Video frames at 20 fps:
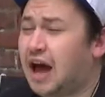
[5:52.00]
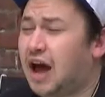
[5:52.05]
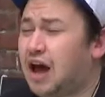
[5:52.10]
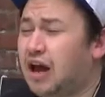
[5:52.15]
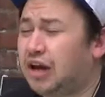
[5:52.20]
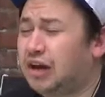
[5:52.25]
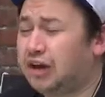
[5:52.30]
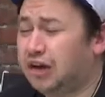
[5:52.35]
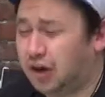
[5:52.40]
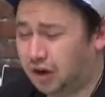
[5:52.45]

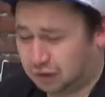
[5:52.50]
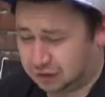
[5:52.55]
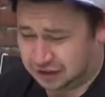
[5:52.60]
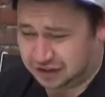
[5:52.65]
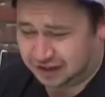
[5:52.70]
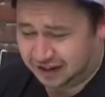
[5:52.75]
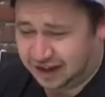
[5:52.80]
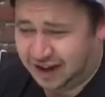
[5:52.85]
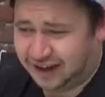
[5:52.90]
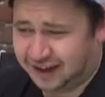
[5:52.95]
a
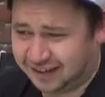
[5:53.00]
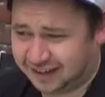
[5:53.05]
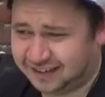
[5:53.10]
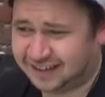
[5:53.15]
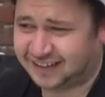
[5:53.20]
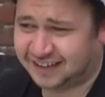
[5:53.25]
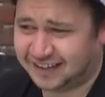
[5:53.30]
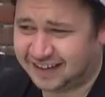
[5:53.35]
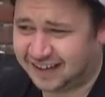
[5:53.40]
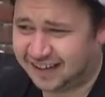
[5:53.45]
lot.
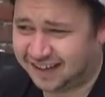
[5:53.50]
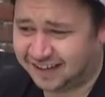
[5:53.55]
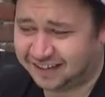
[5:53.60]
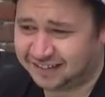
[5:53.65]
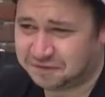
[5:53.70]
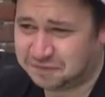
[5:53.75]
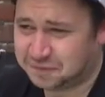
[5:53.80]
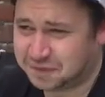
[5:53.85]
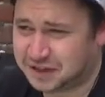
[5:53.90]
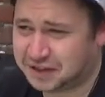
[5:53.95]
Yeah,
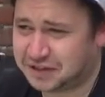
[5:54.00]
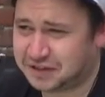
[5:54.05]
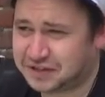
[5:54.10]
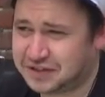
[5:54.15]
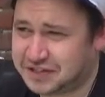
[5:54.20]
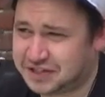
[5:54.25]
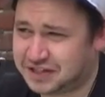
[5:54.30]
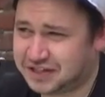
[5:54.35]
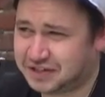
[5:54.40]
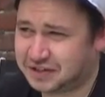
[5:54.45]

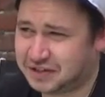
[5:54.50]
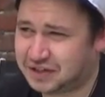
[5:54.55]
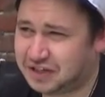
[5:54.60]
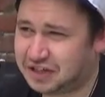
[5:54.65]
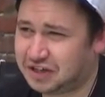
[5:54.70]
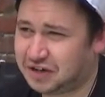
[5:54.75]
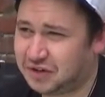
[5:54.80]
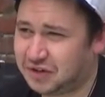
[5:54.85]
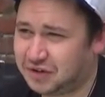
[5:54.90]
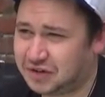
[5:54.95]
because
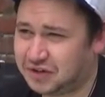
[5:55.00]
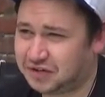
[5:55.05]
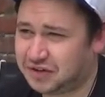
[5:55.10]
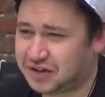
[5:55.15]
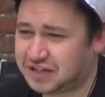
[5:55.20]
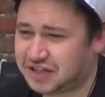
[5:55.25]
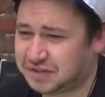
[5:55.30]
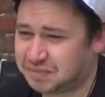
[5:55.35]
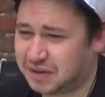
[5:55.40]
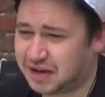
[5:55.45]
you're
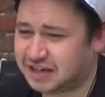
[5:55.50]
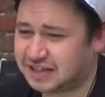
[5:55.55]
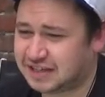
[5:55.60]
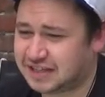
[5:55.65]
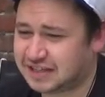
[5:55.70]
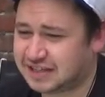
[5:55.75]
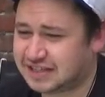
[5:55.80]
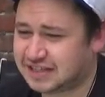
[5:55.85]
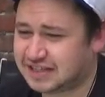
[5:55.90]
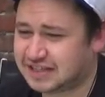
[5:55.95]

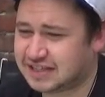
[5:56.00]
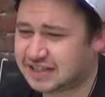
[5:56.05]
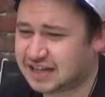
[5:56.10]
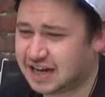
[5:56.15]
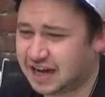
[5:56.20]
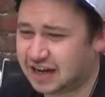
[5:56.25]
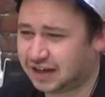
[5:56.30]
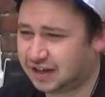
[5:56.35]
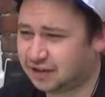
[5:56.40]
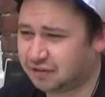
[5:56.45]
expected to
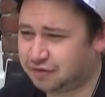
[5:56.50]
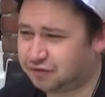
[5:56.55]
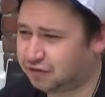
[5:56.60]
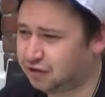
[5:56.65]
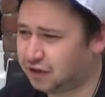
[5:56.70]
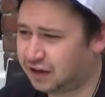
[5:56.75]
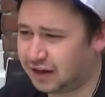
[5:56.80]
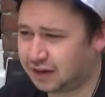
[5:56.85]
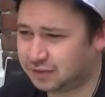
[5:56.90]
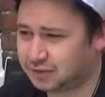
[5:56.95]
sing
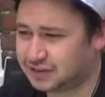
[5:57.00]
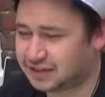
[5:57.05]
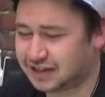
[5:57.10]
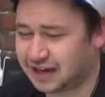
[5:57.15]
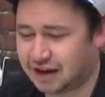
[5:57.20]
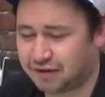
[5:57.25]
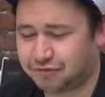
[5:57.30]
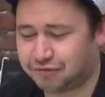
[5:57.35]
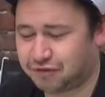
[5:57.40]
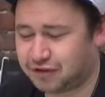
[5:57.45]
full out
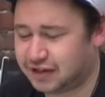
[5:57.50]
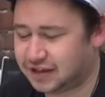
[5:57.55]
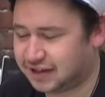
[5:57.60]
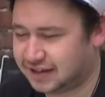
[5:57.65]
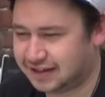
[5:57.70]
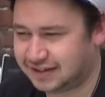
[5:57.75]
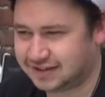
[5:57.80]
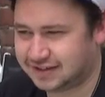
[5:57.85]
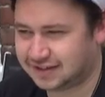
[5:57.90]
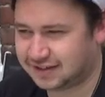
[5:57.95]
every
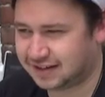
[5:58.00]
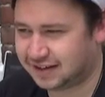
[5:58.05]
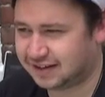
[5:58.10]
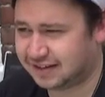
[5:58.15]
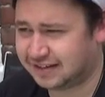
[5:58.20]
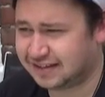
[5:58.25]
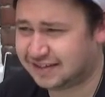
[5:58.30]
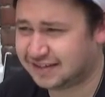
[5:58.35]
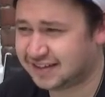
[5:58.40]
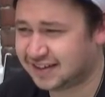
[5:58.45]
night,
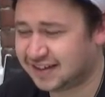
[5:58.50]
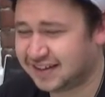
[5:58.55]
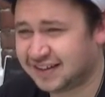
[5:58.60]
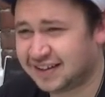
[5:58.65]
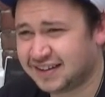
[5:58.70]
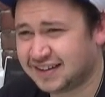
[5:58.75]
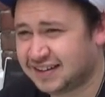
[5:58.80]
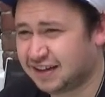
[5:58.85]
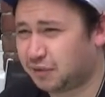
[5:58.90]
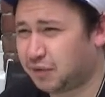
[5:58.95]
and
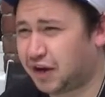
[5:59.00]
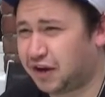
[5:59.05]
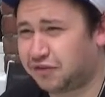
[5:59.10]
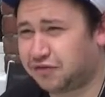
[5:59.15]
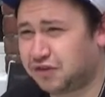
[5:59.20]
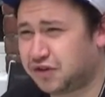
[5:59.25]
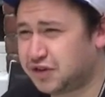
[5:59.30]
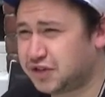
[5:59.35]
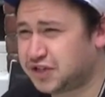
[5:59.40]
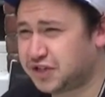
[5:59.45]
when I
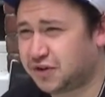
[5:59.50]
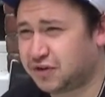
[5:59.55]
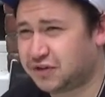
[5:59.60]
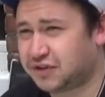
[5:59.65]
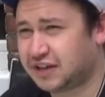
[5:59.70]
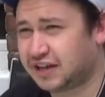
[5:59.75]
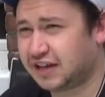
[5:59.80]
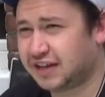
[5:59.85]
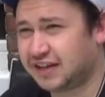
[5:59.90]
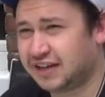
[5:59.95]
first got
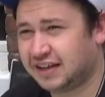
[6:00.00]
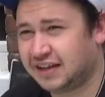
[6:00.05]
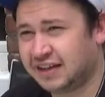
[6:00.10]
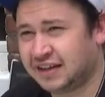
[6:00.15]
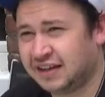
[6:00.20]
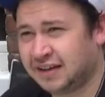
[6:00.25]
there,